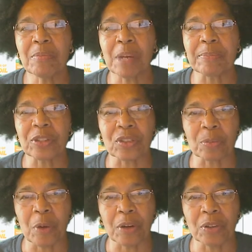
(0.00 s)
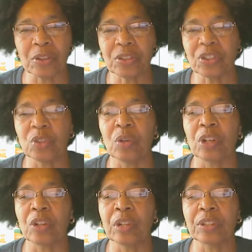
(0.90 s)
business partners, who are
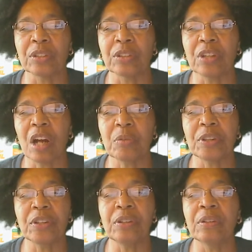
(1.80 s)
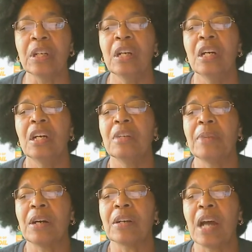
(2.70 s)
going to talk with you
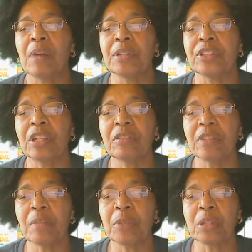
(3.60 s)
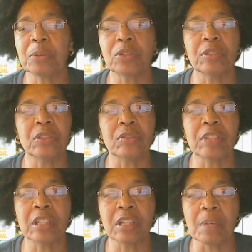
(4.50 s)
about how we generate multiple streams of
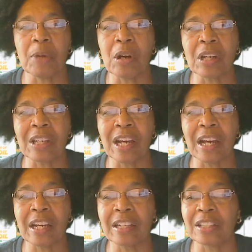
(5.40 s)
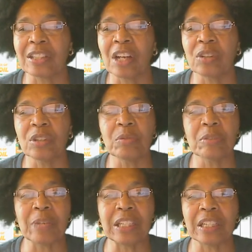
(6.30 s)
income online. It's not only with
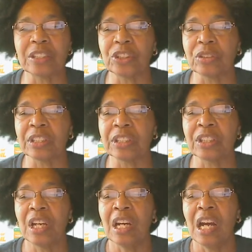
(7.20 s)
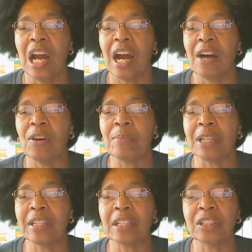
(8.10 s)
My Daily Choice. How My
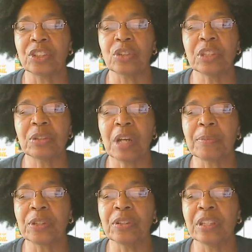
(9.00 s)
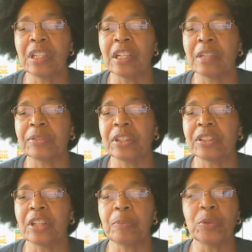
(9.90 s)
Daily Choice opportunity helps us
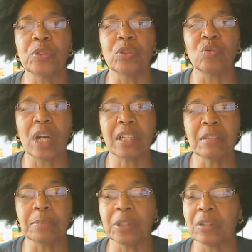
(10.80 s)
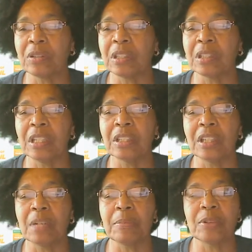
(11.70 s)
help you directly build an
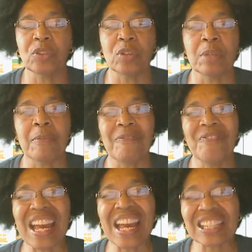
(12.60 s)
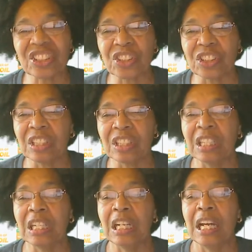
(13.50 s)
income stream faster,
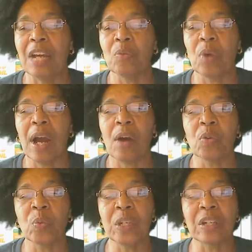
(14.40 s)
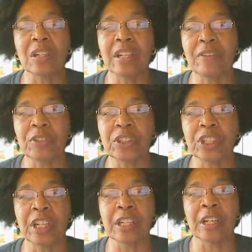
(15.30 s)
and how we are
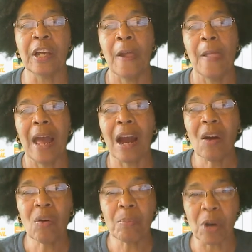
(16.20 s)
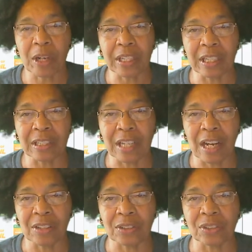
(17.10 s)
leveraging our marketing
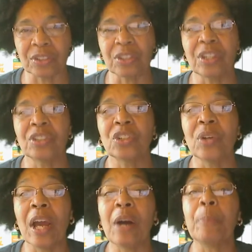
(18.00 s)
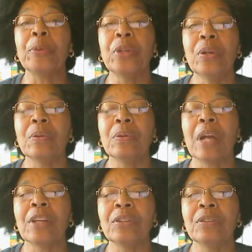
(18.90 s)
dollars to help you,
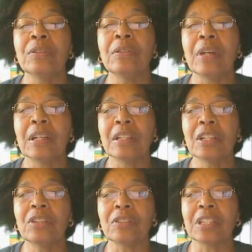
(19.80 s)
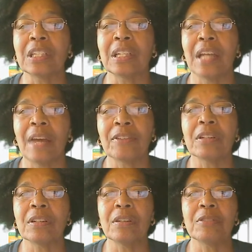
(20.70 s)
and you literally haven't
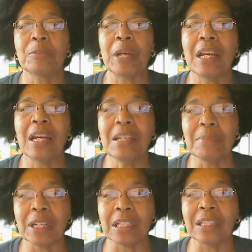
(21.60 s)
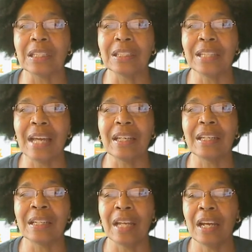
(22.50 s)
spent any money yet
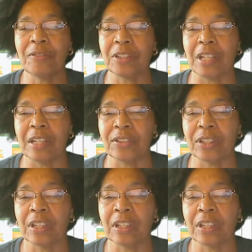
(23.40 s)
in advertising.